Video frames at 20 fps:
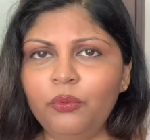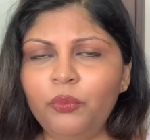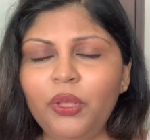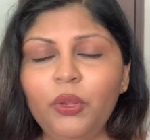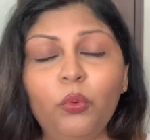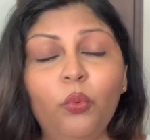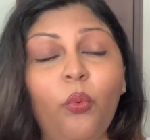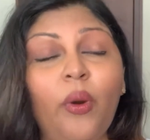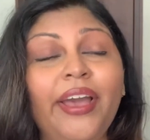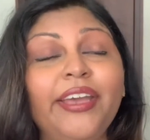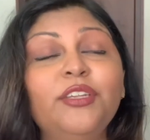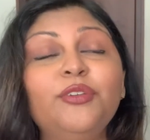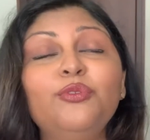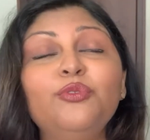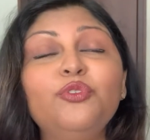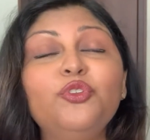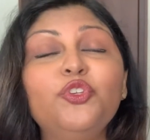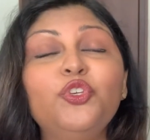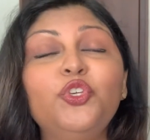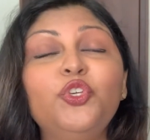well, why
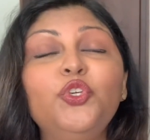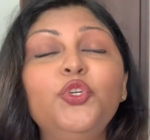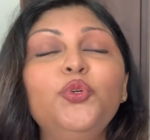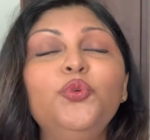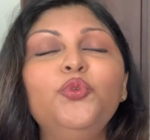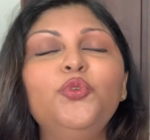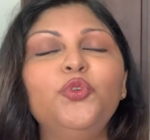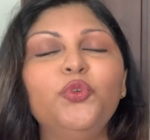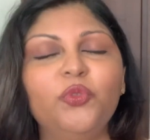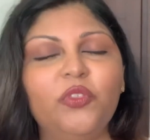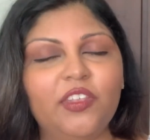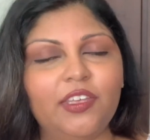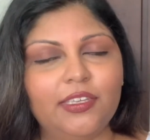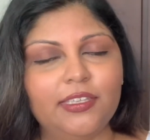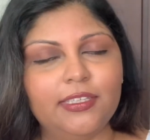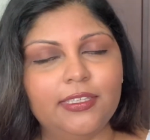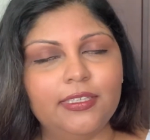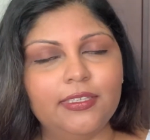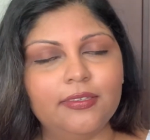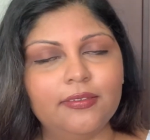don't you do
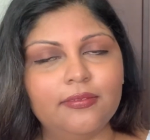this?